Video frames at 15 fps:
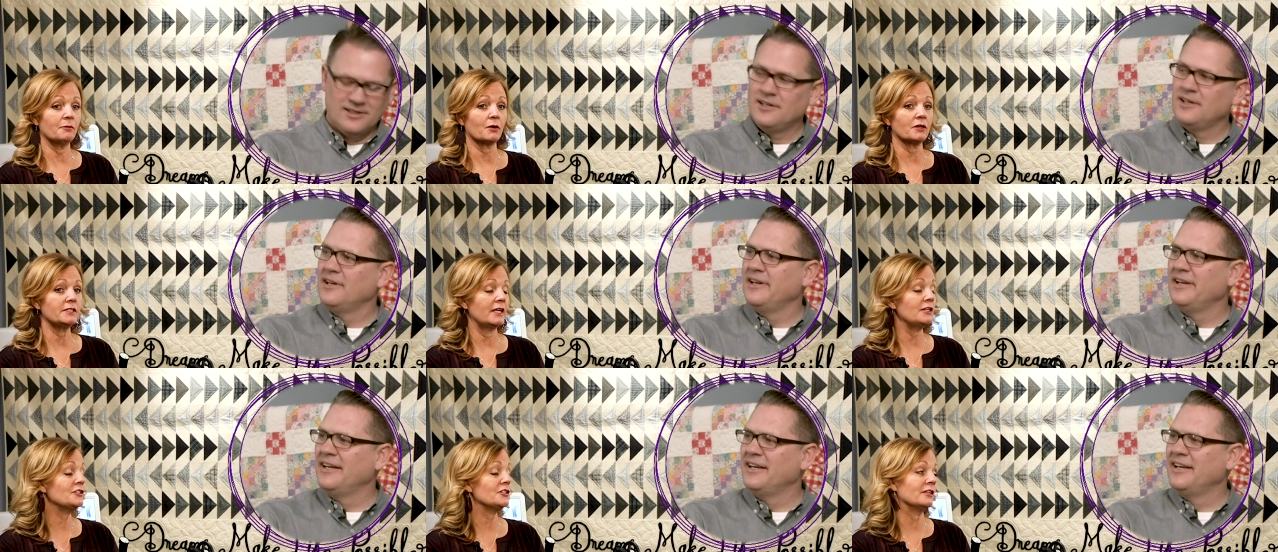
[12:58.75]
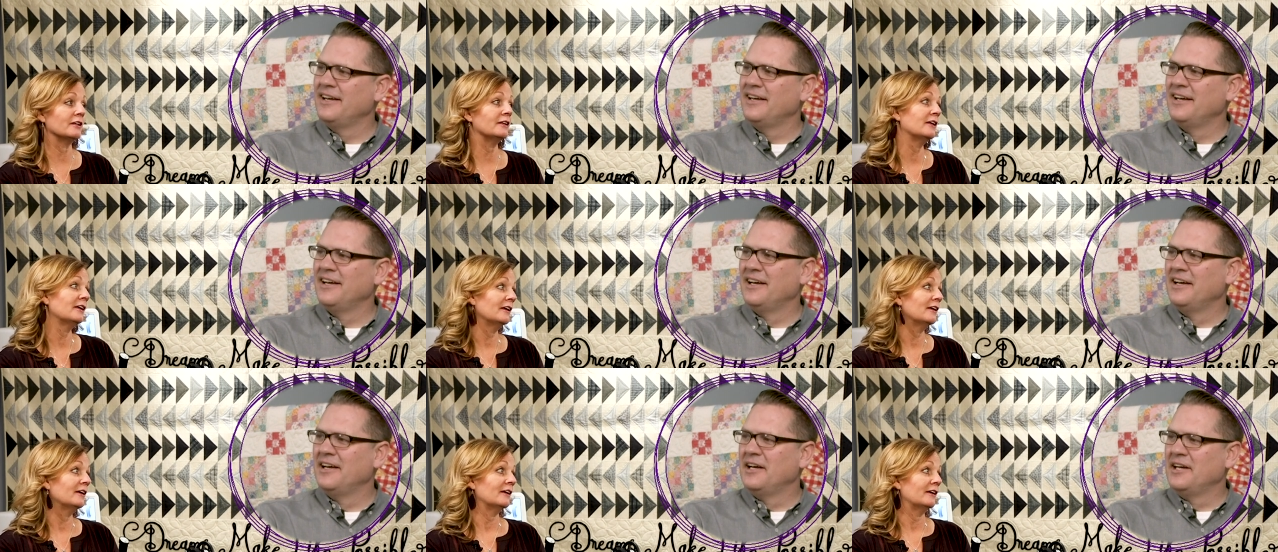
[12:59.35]
Speaker 1: tension
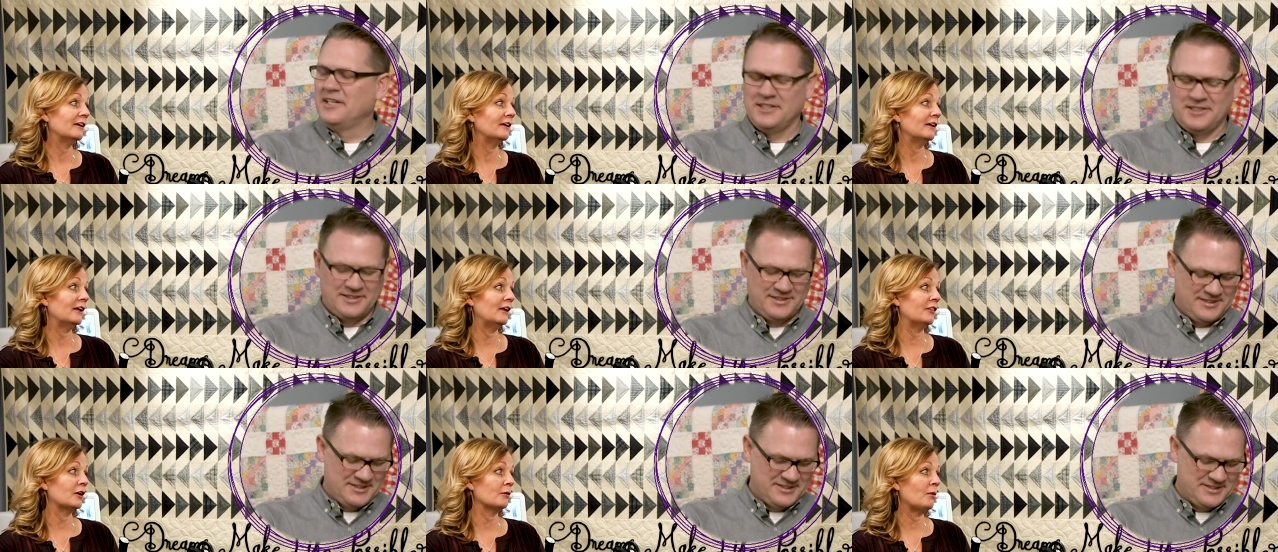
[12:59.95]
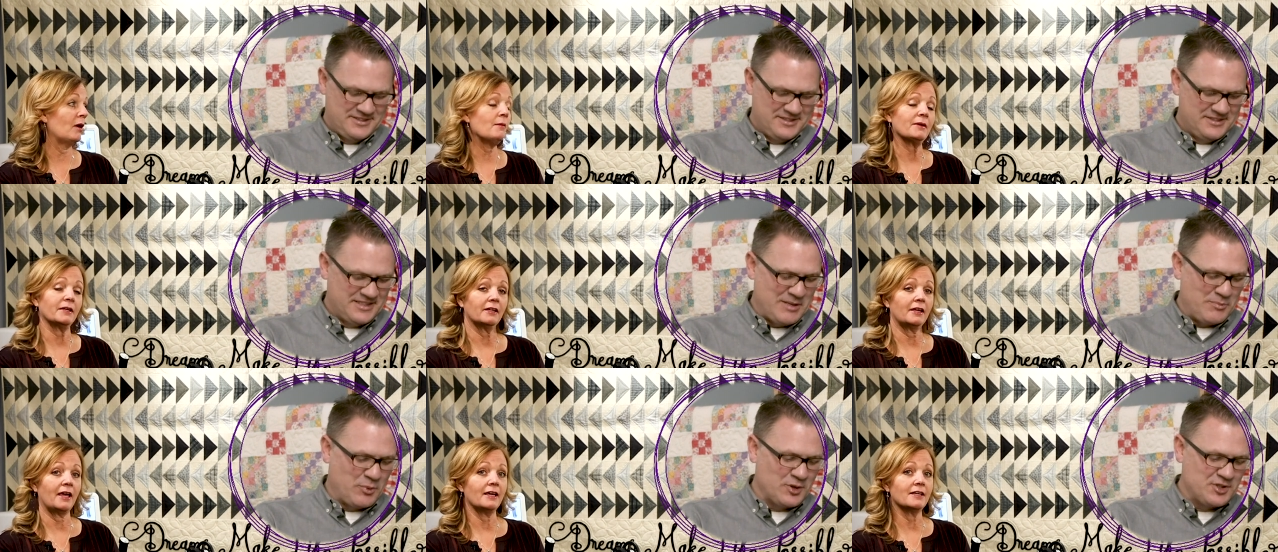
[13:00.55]
in their bobbin
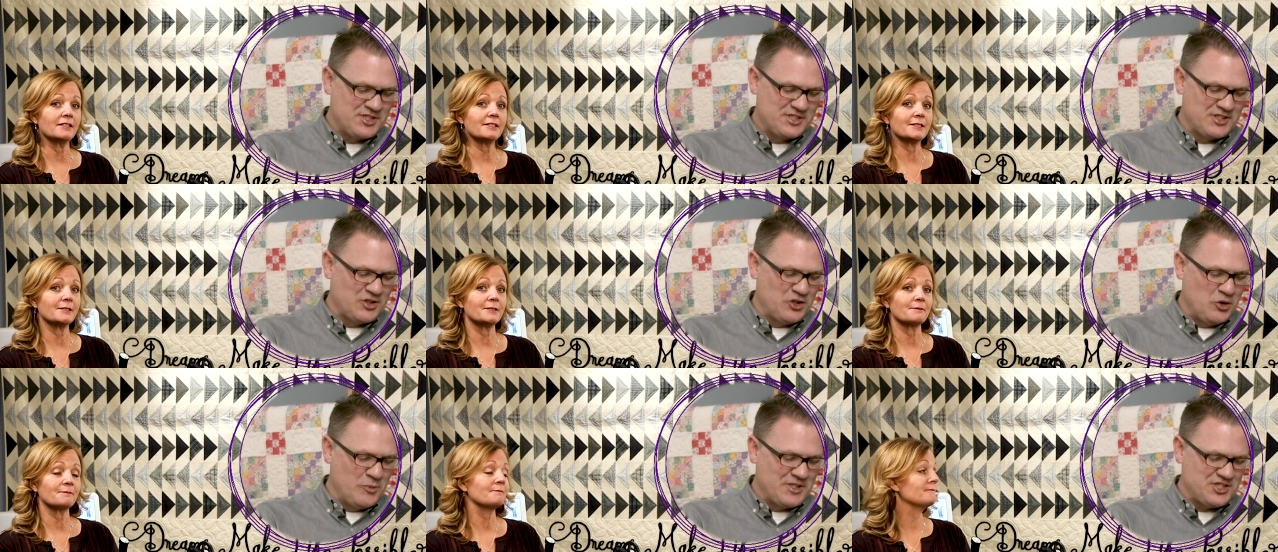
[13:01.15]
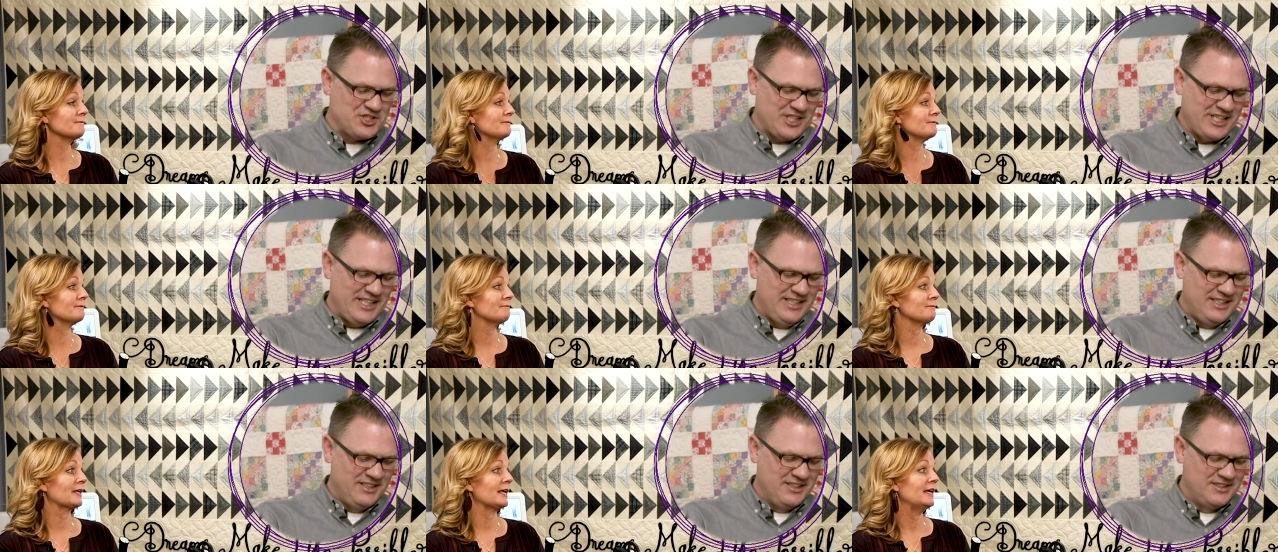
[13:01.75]
Speaker 2: case. They purchased a new
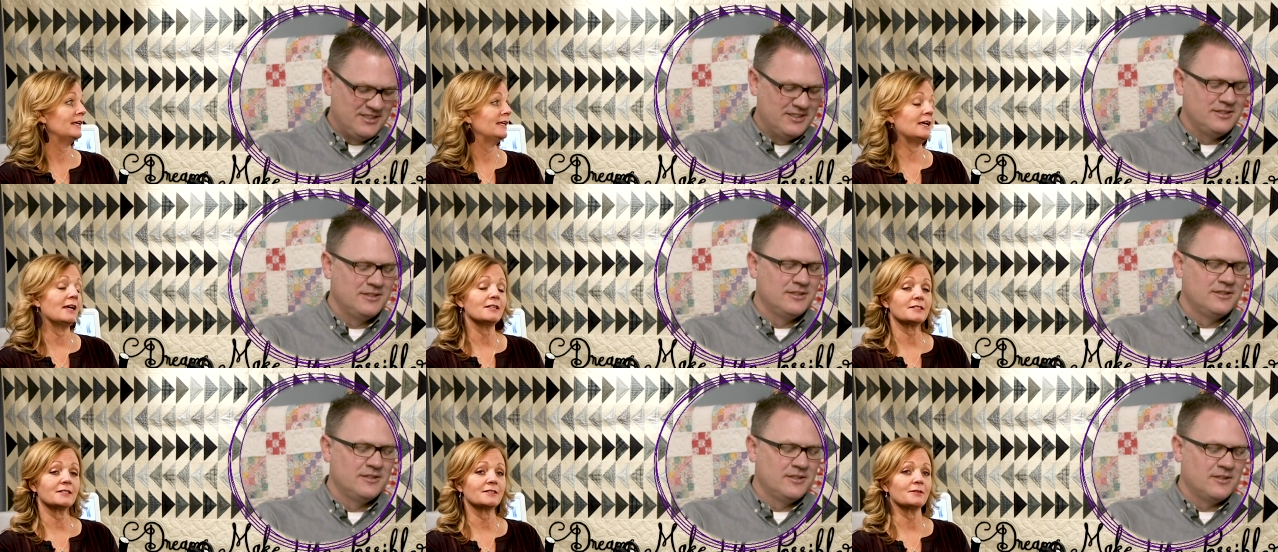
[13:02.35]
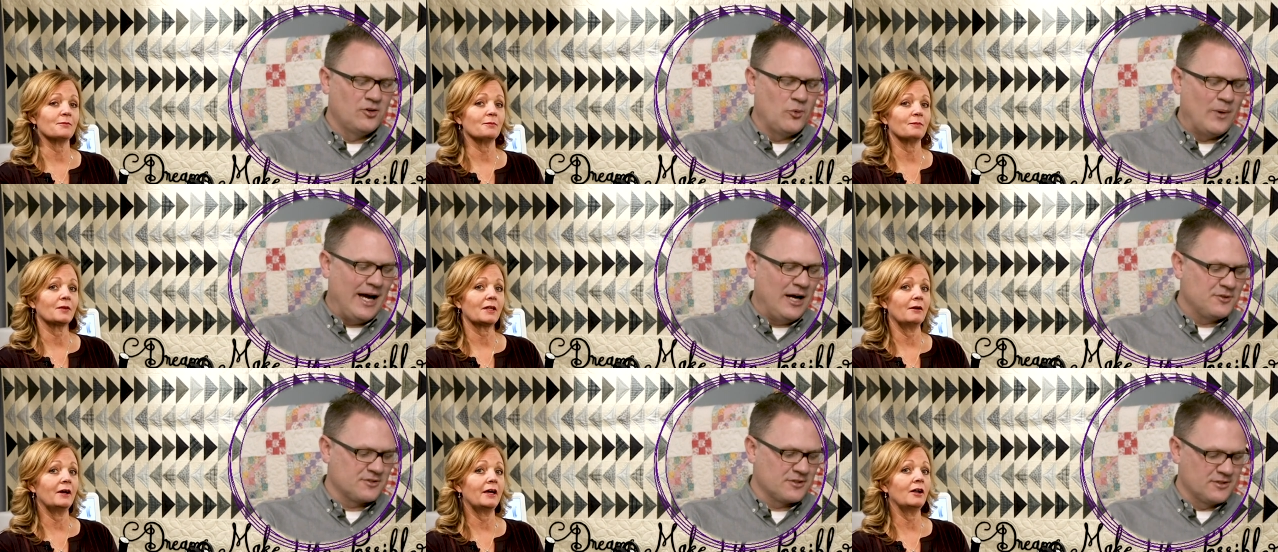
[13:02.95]
machine?
Speaker 1: Yes.
Speaker 2: Wow.
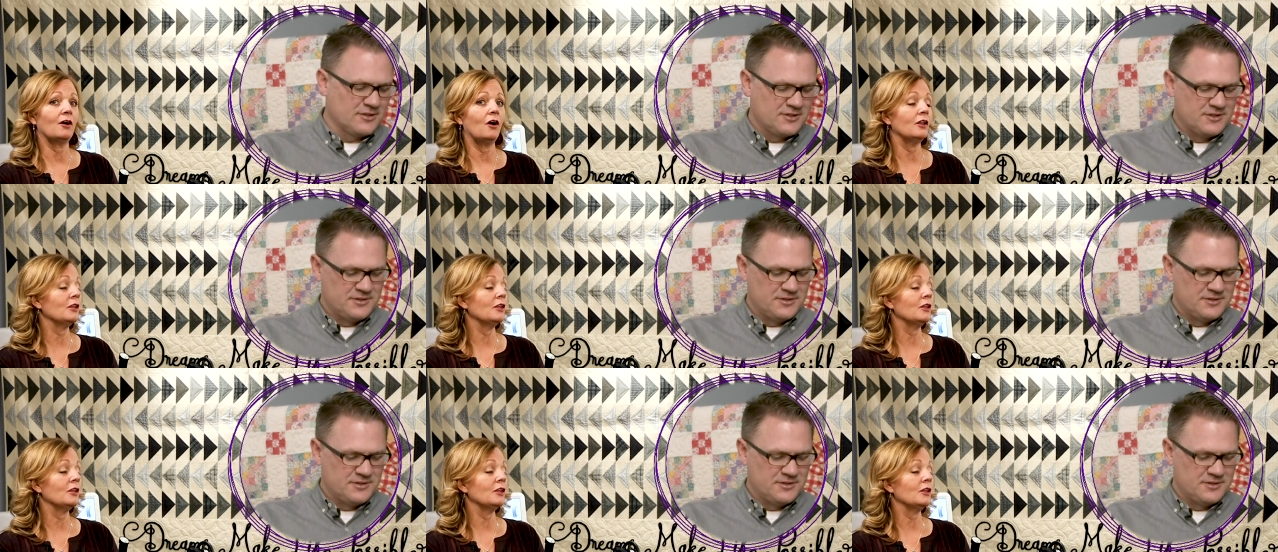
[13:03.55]
And all it